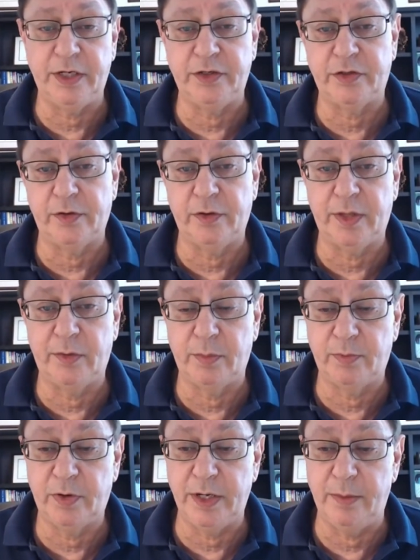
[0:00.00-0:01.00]
although they were
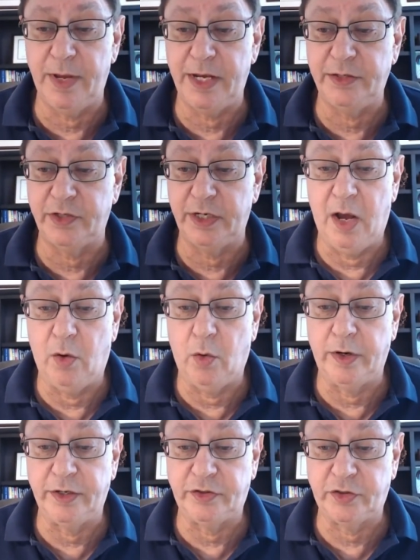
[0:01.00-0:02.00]
pretty amazing, or
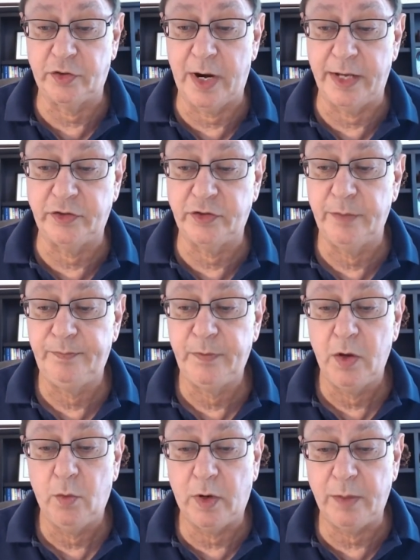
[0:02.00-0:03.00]
his strengths.
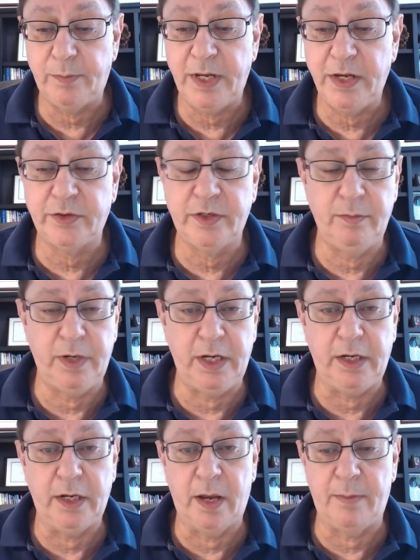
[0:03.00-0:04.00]
What appealed to me
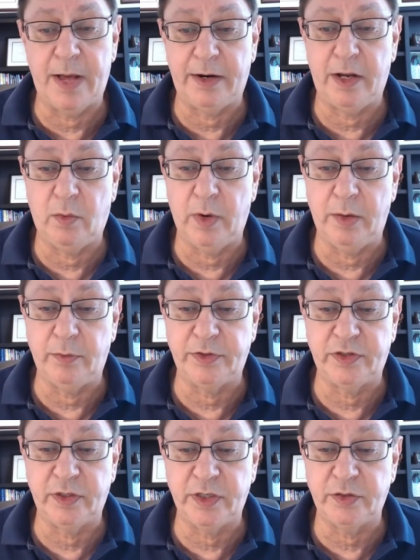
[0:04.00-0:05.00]
about Elway was
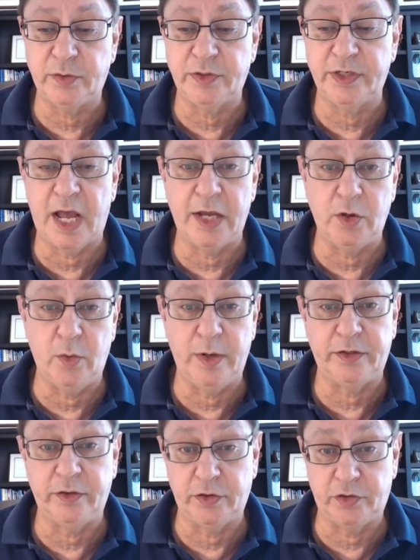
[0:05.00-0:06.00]
that this was a guy who went
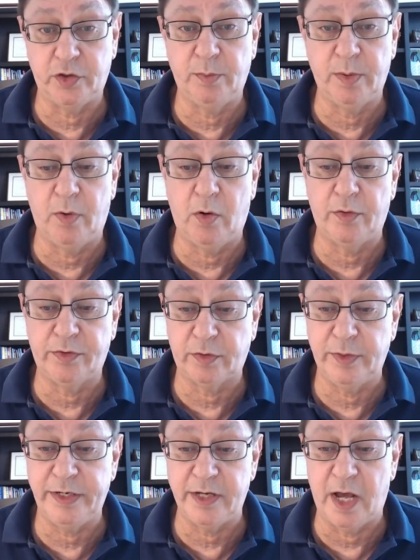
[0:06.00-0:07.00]
to the Super Bowl
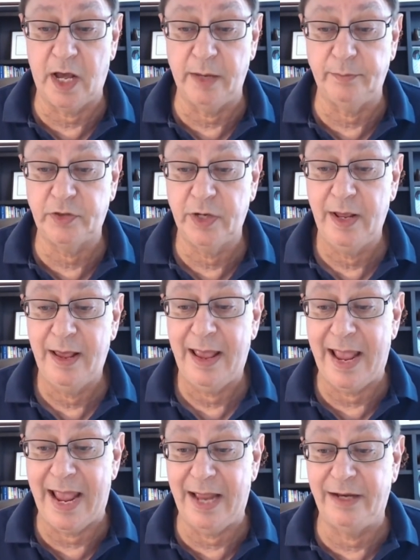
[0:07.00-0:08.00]
3 times
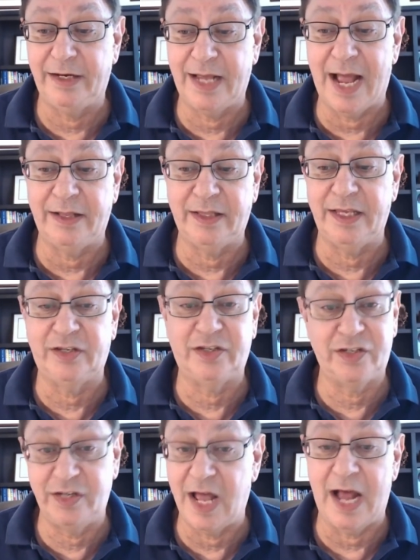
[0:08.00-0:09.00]
and got the
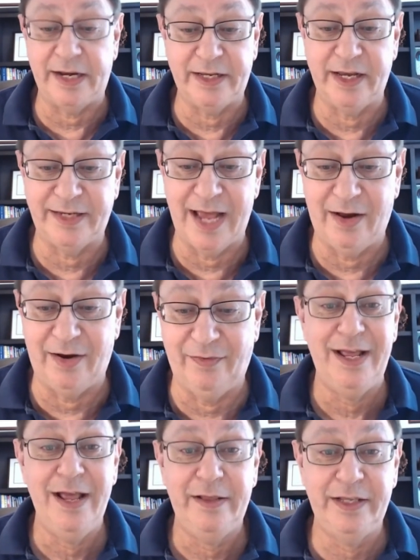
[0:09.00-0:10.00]
snot kicked out of
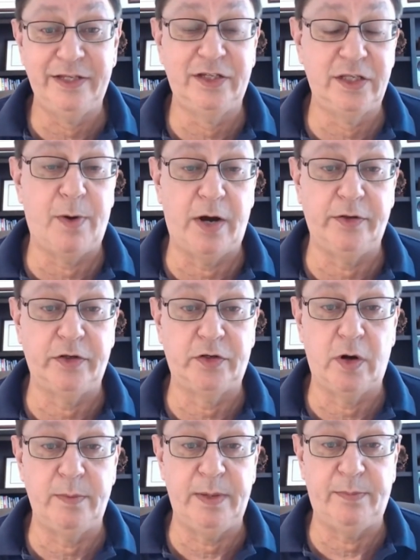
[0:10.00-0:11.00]
him. This is the part of the
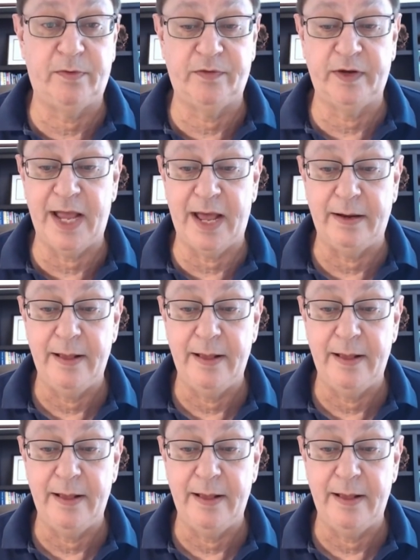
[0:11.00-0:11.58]
story people forget,